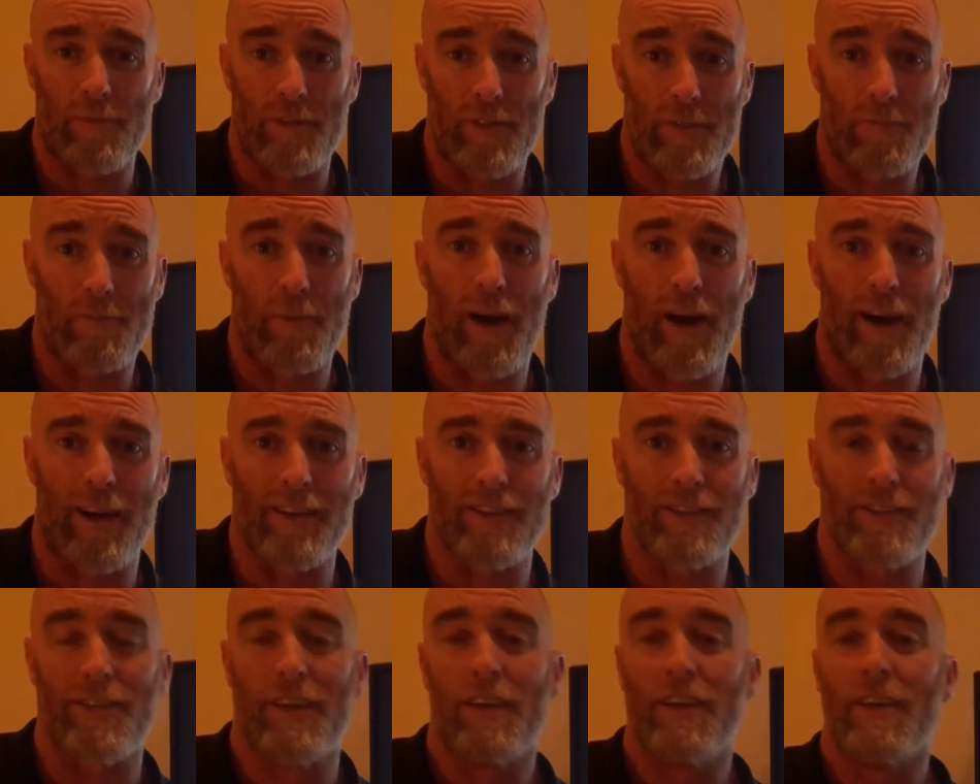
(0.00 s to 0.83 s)

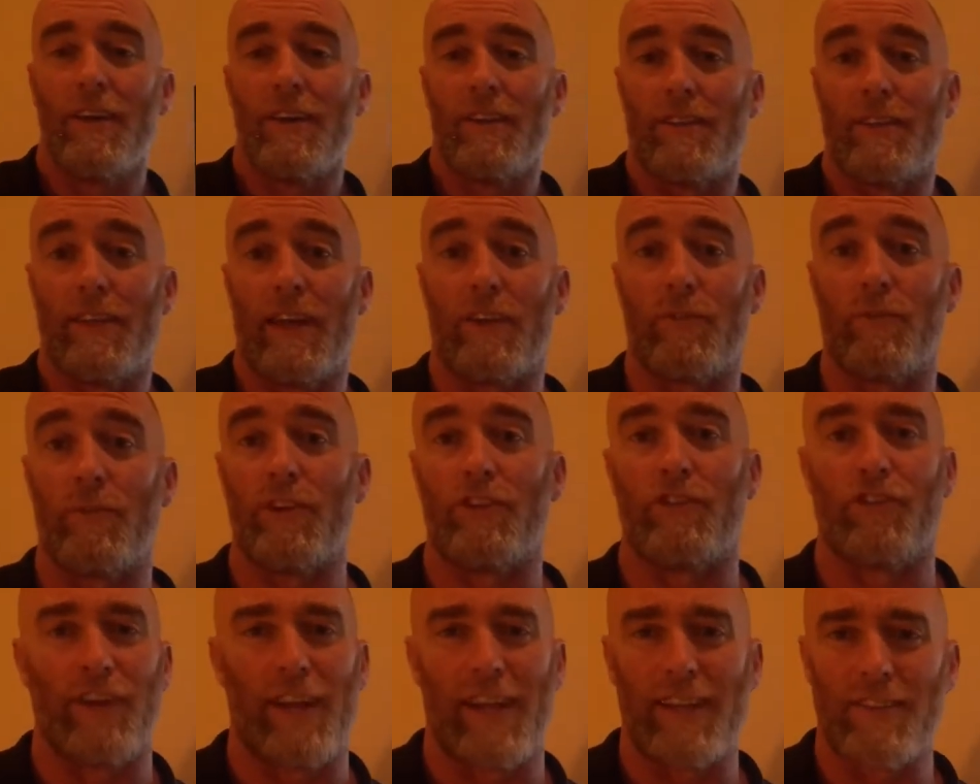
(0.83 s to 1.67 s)
spines that we
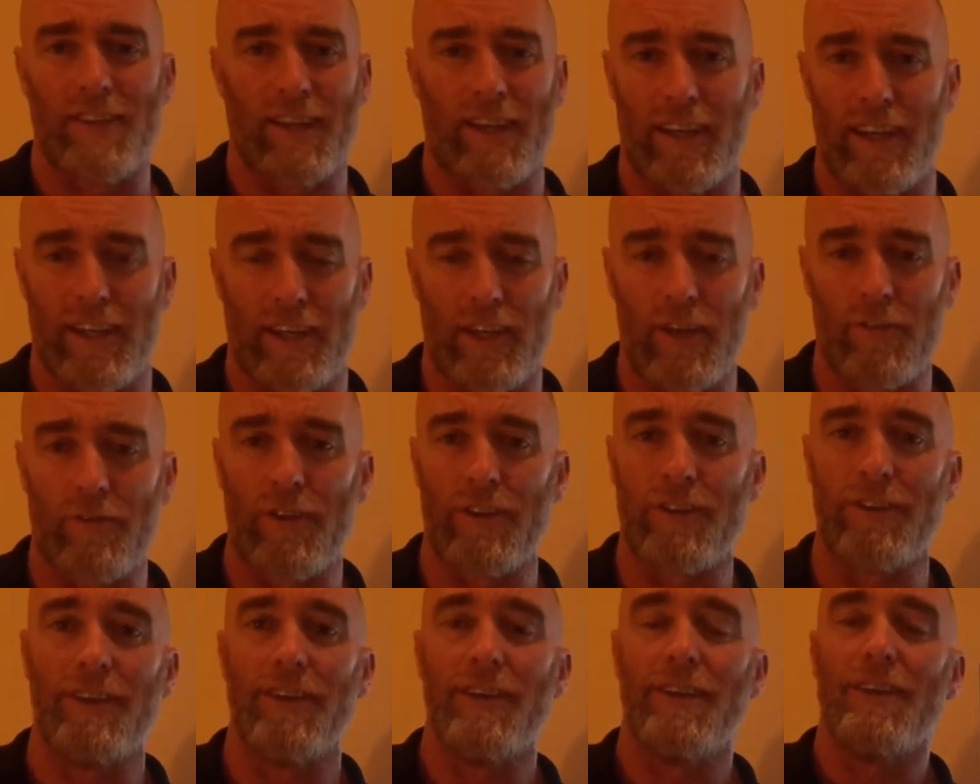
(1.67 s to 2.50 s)
genetically
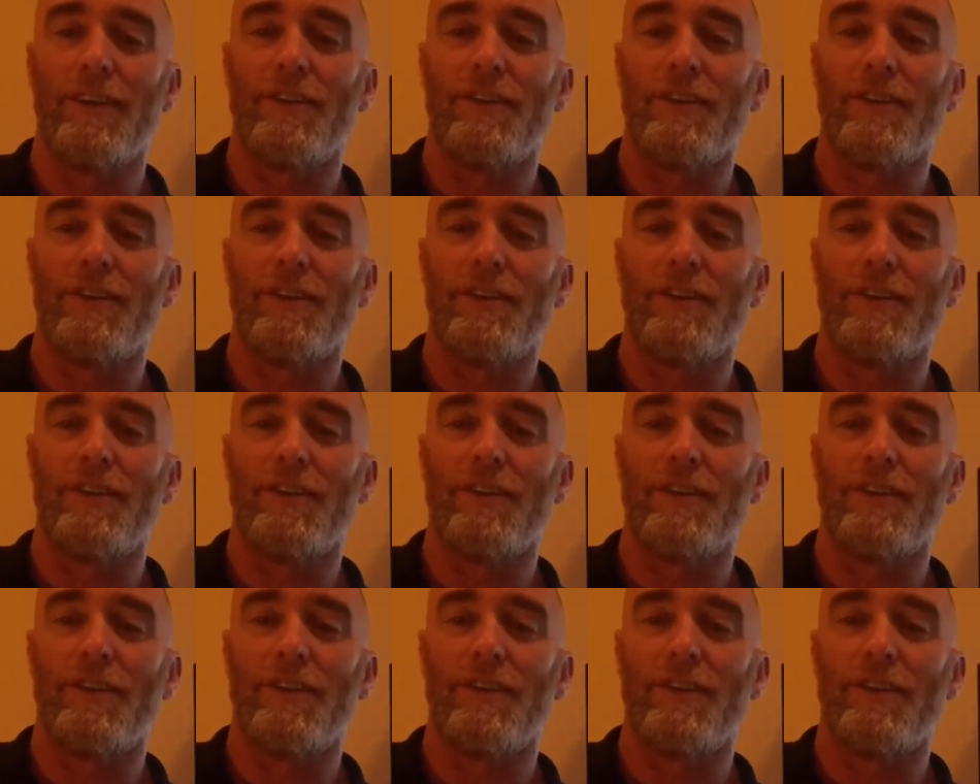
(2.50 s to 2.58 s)
given,